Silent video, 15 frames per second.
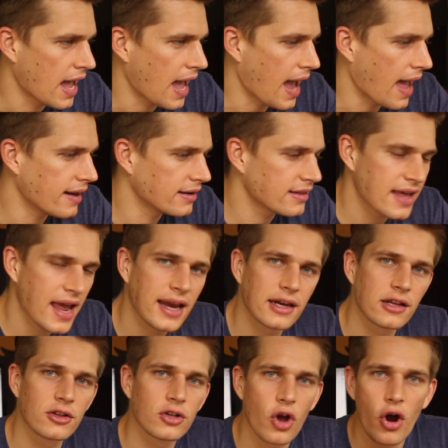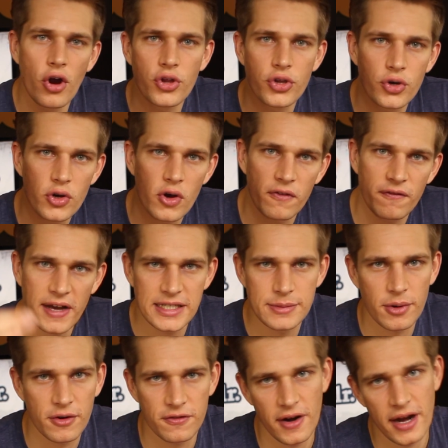And then it'll go through your
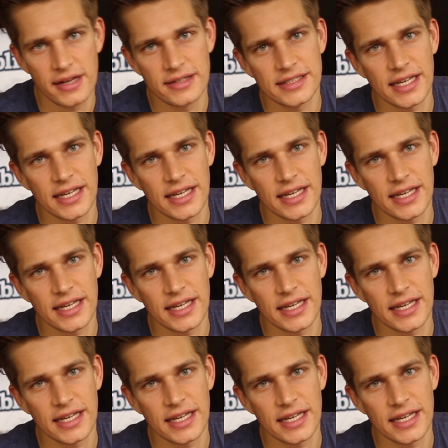Facebook friends,